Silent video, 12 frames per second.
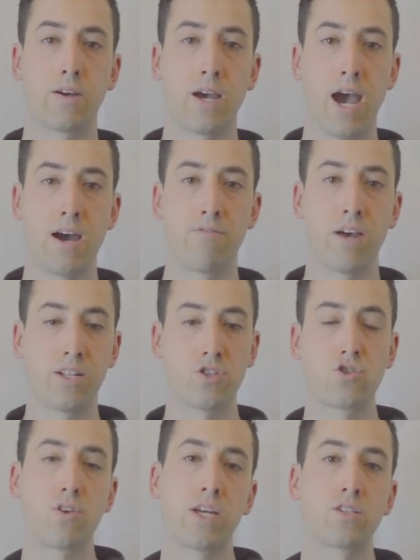have that
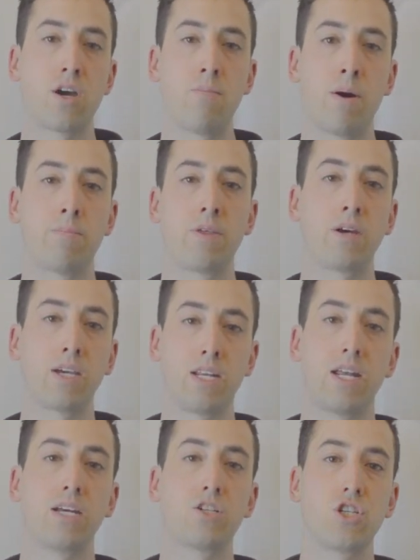stress come up the
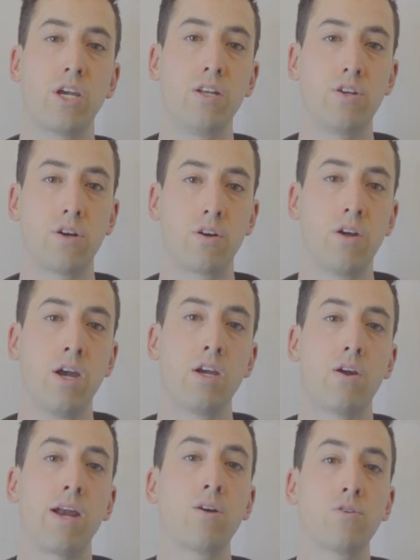kinetic chain, your
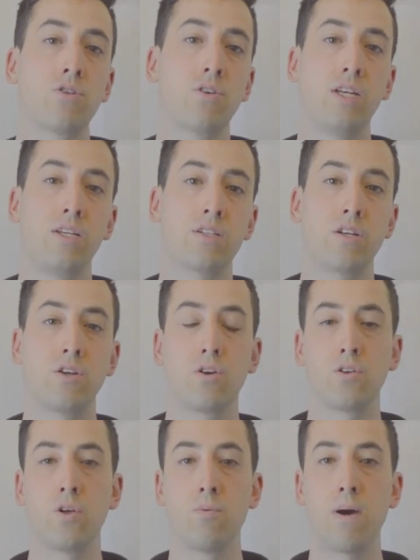ankles, your knees, and
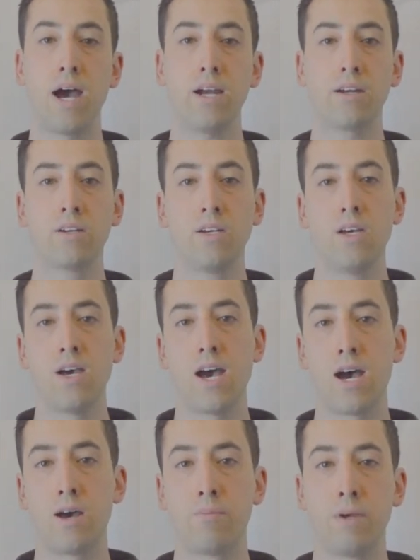your low back,
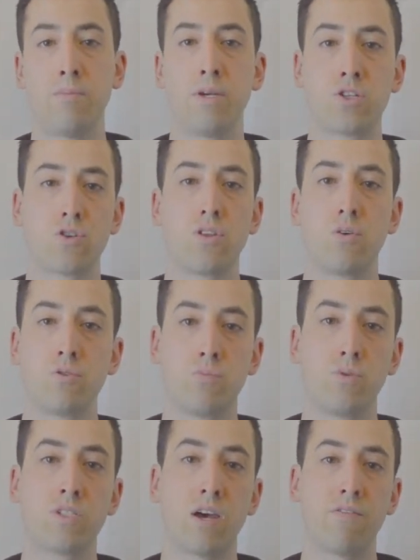and make sure those
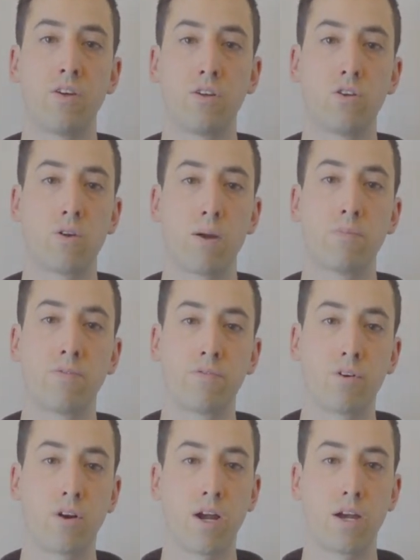boots have a good grip
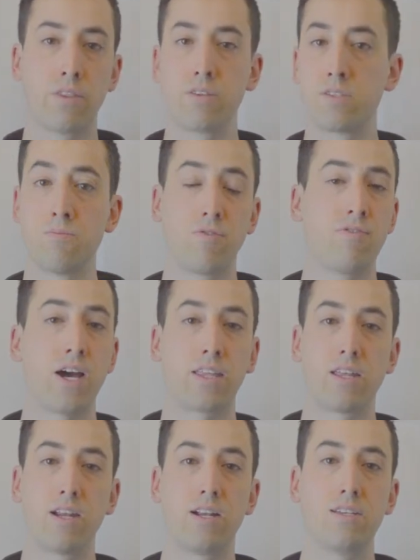for the simple fact
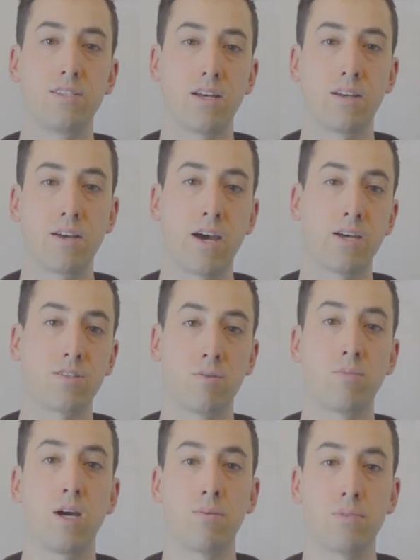that it is
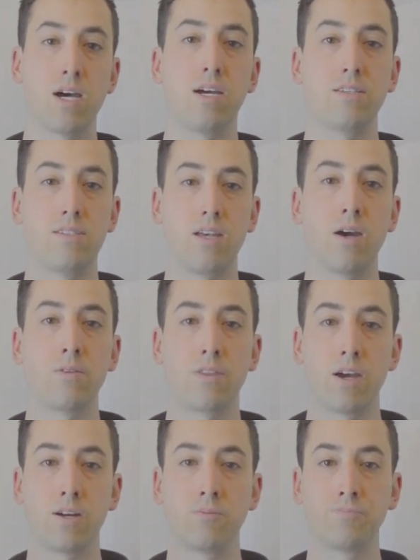sometimes icy out
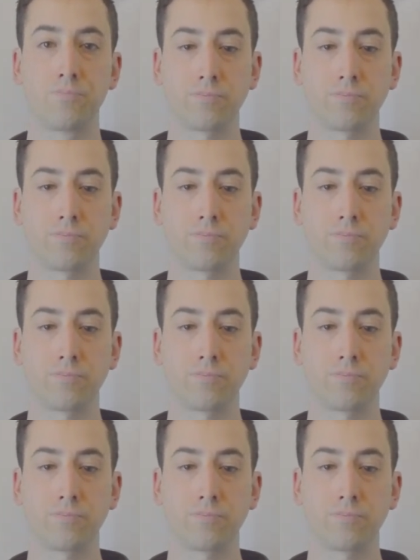there.